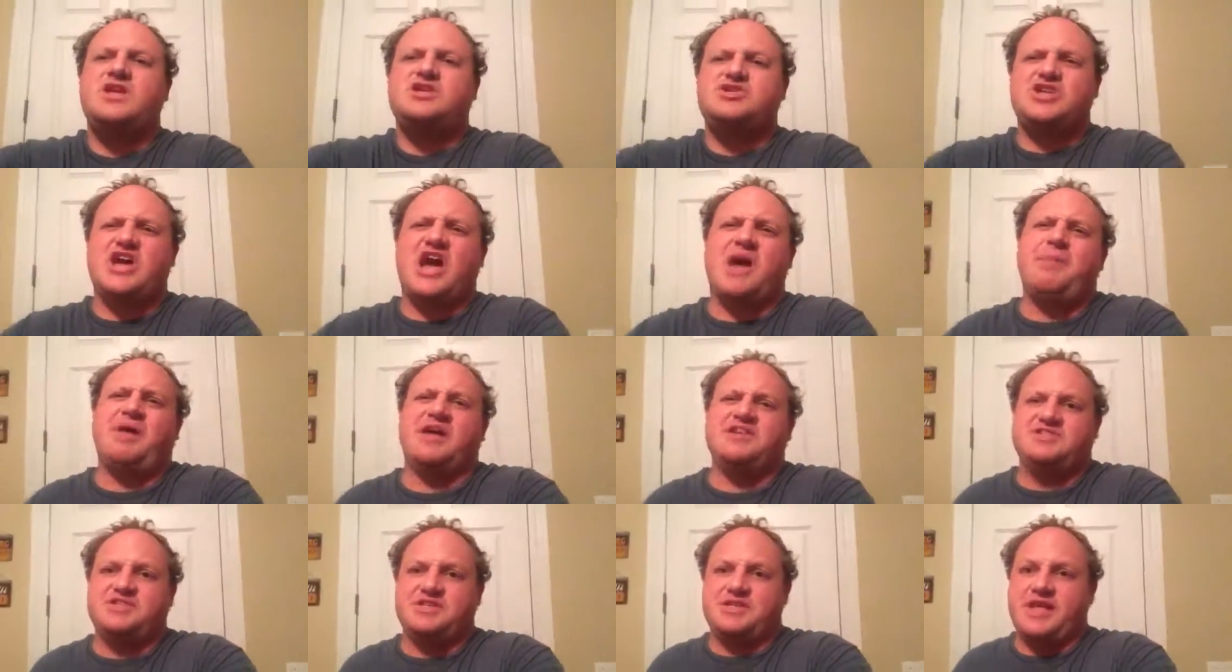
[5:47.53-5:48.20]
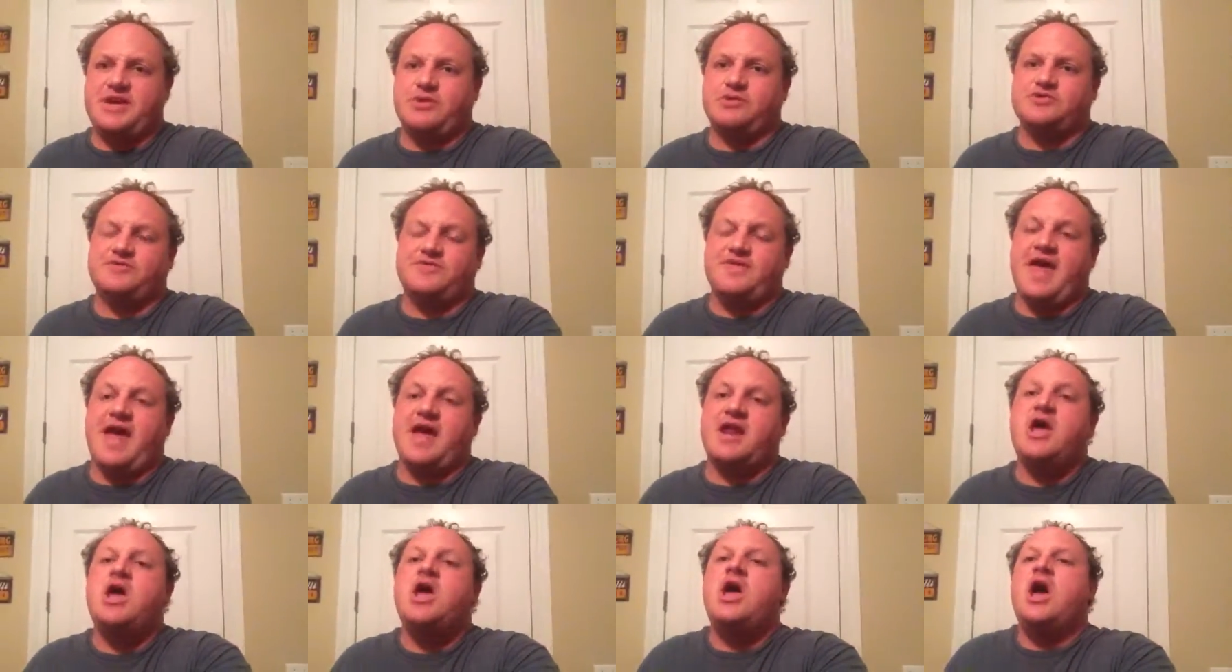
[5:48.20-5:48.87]
So God bless the linguists for
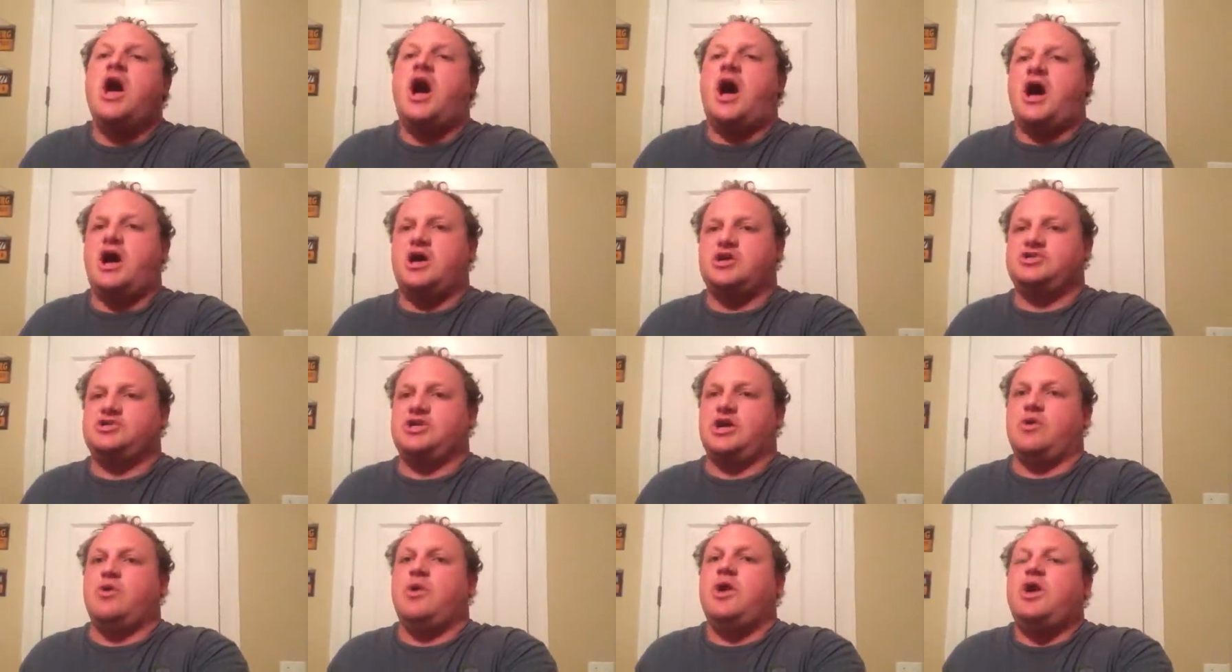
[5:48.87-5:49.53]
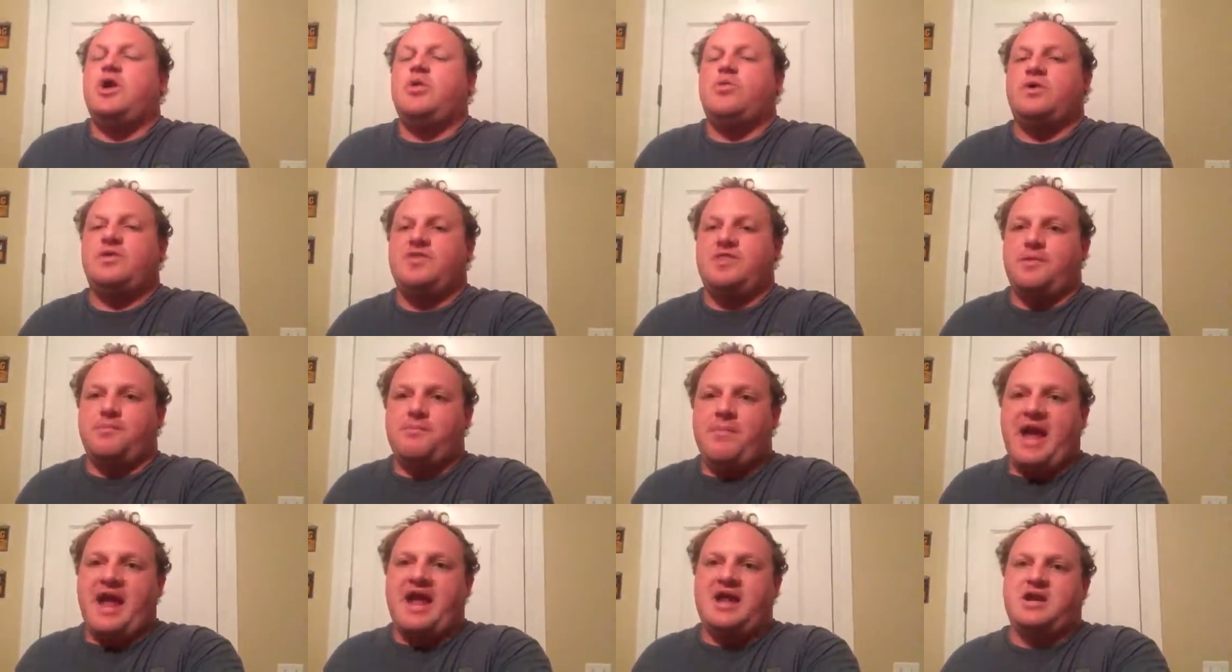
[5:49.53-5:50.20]
that. Also, when
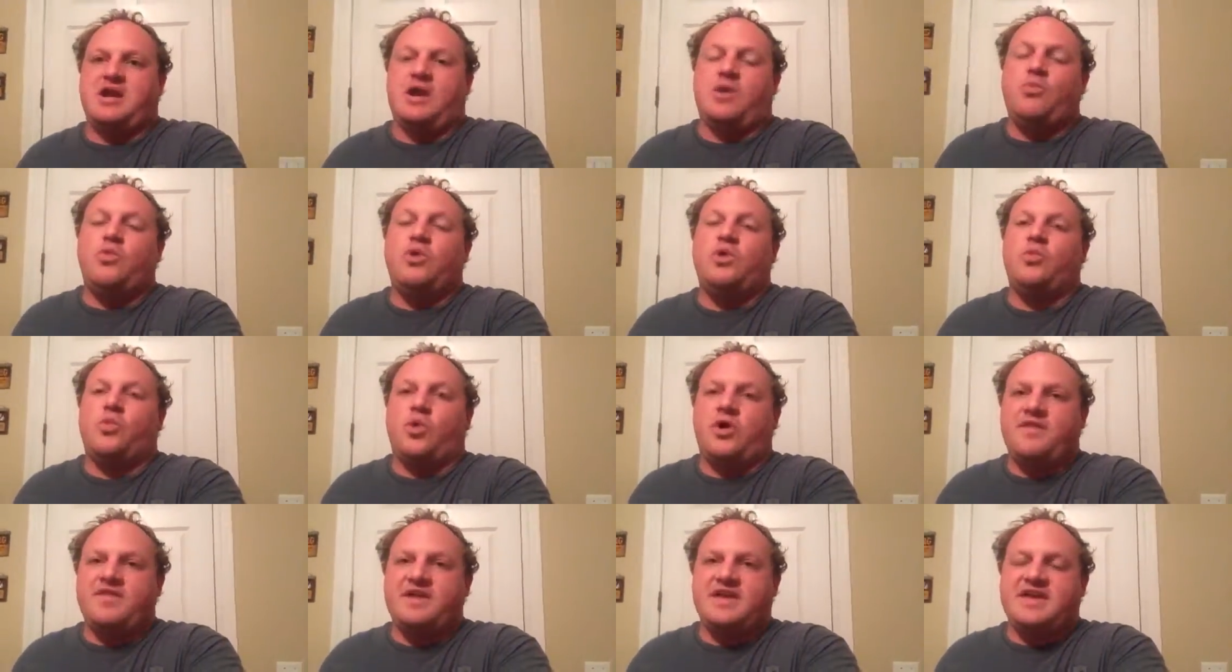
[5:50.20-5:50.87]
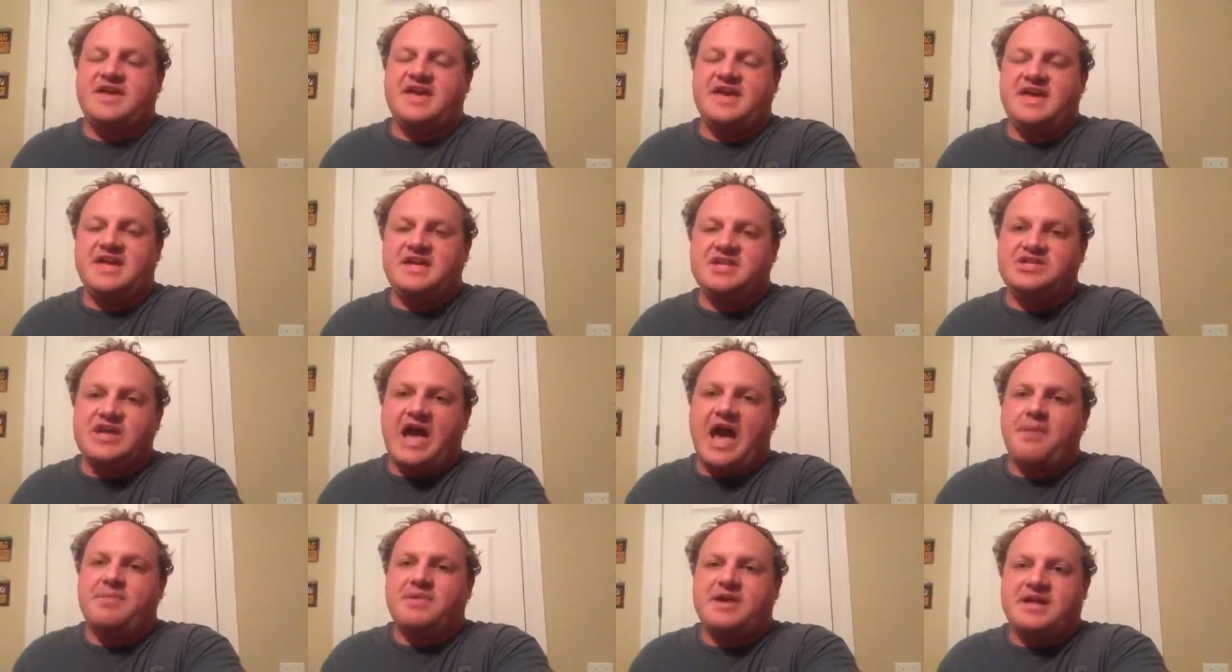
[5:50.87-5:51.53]
the main, when one of the key
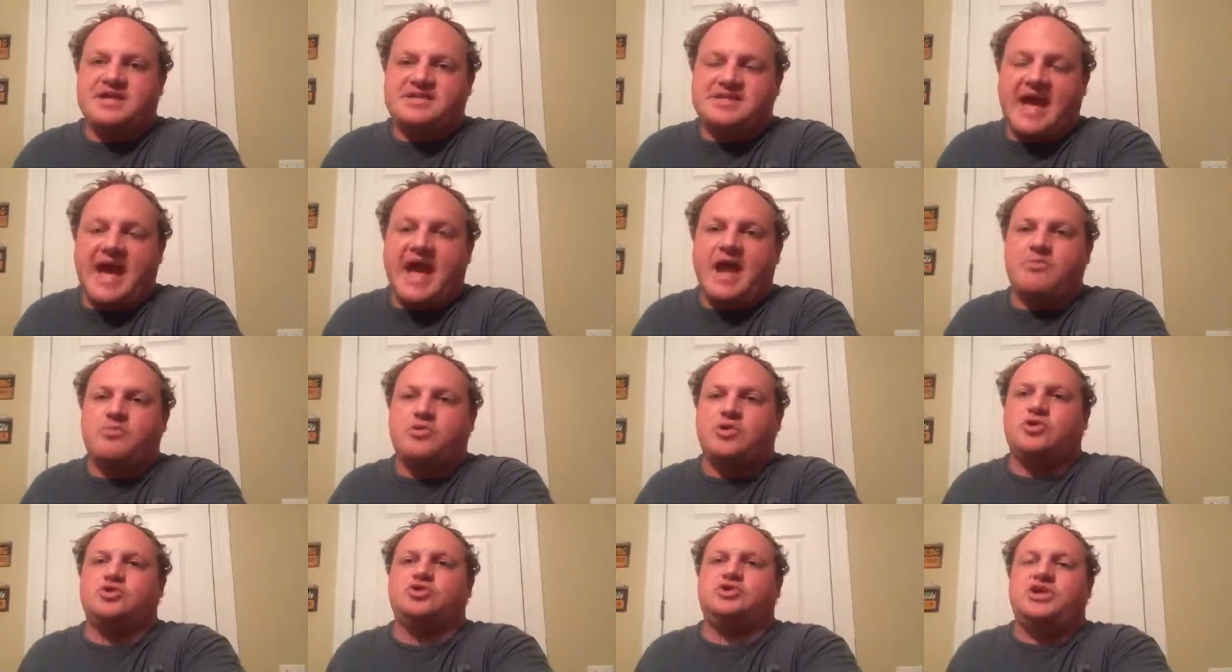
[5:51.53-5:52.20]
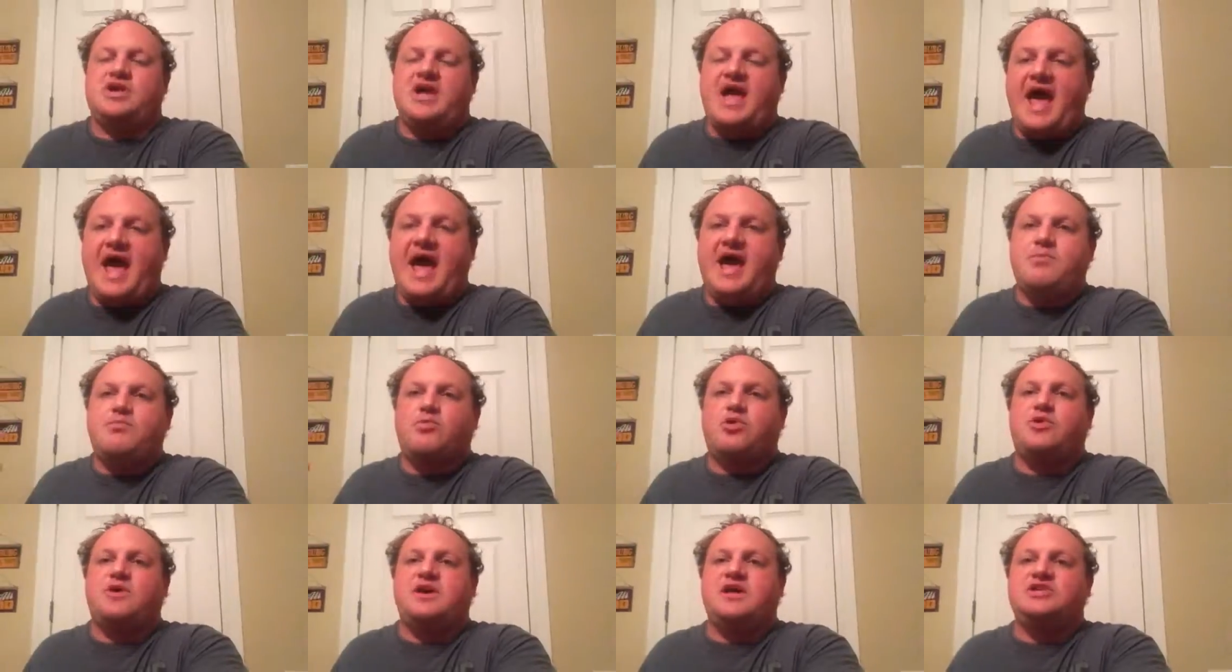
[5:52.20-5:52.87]
Japanese admirals,
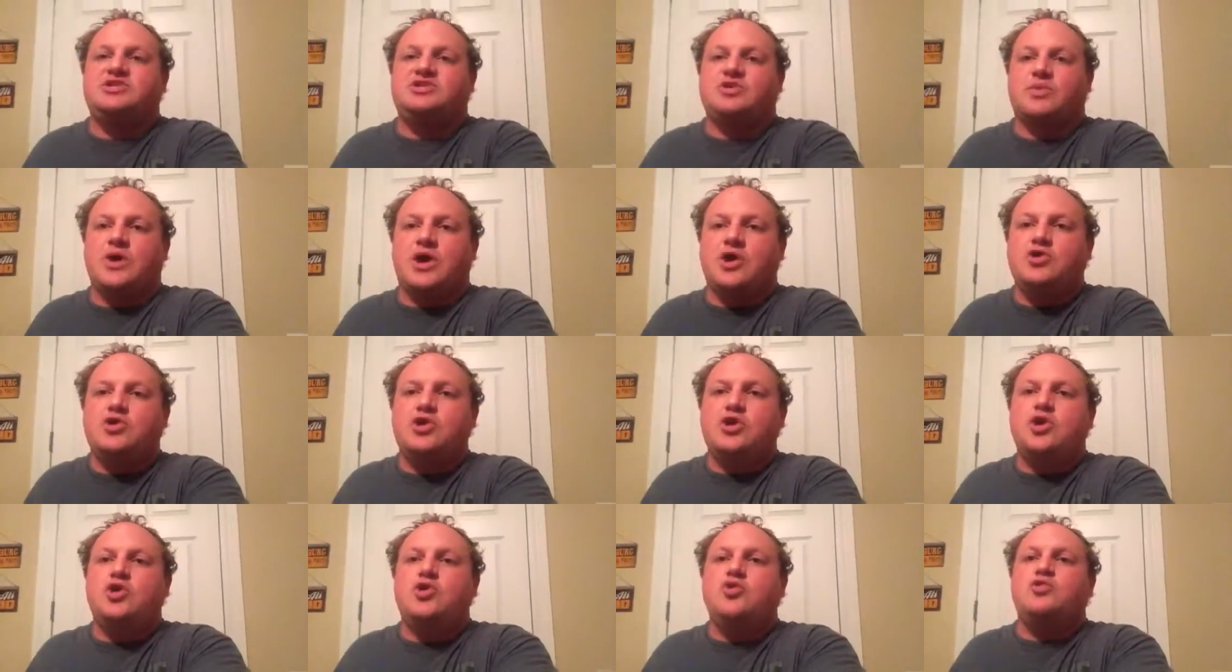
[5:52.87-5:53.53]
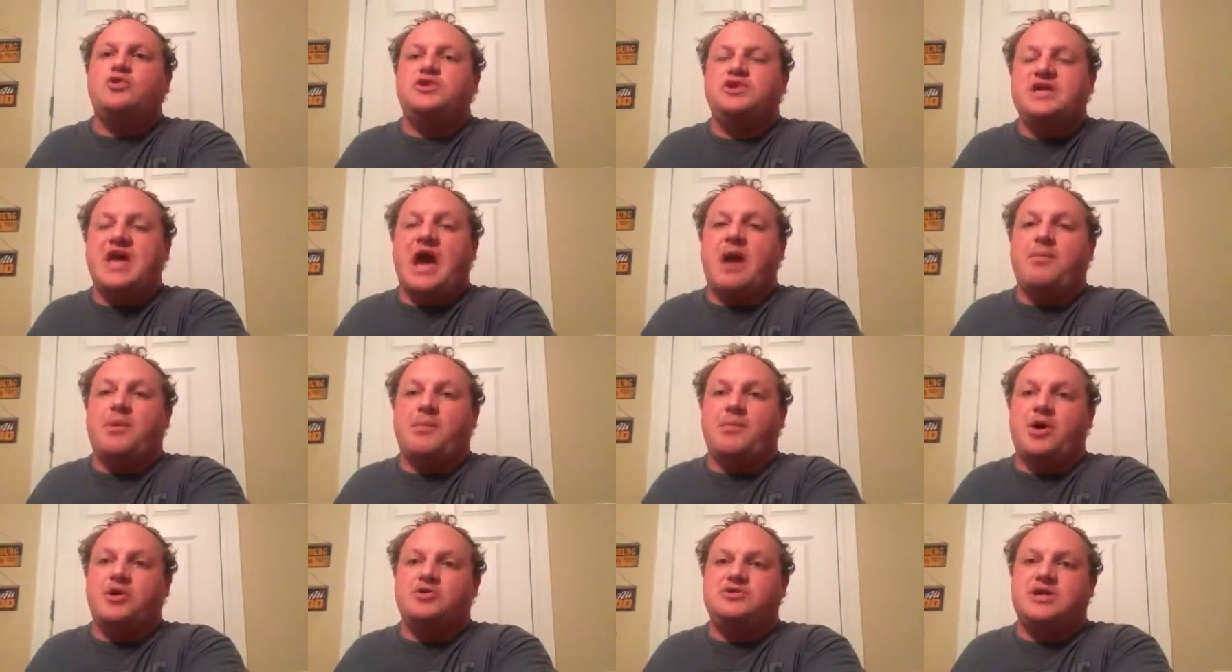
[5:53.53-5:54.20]
Admiral Isoroku
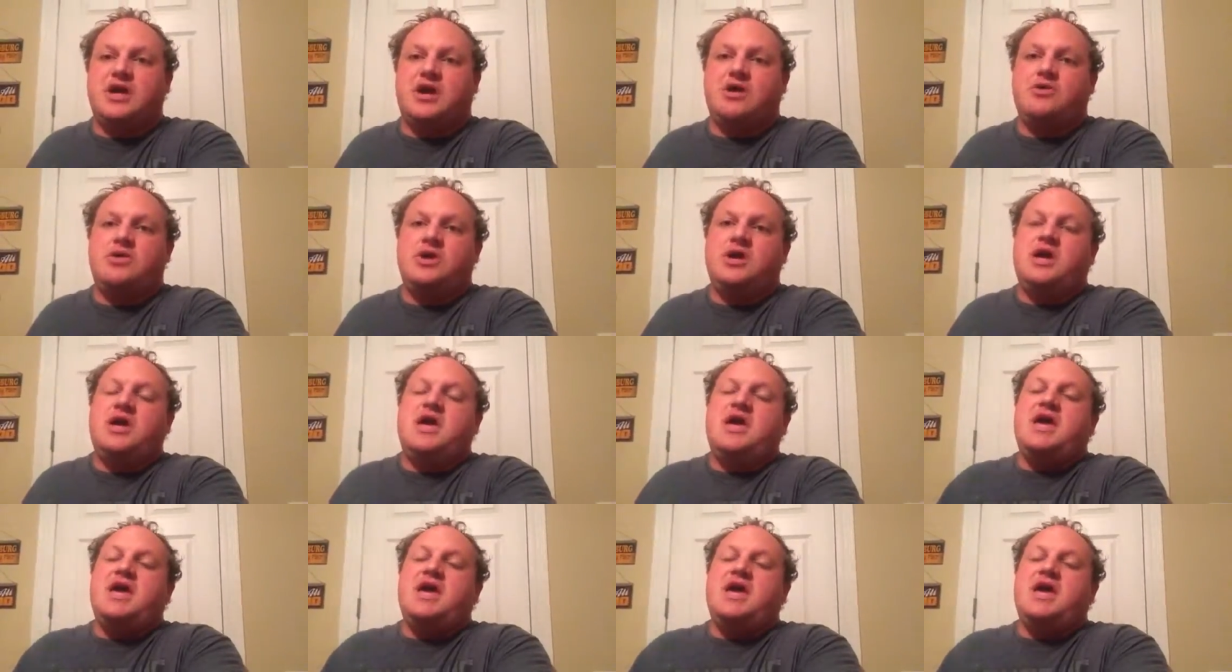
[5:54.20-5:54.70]
Yamamoto,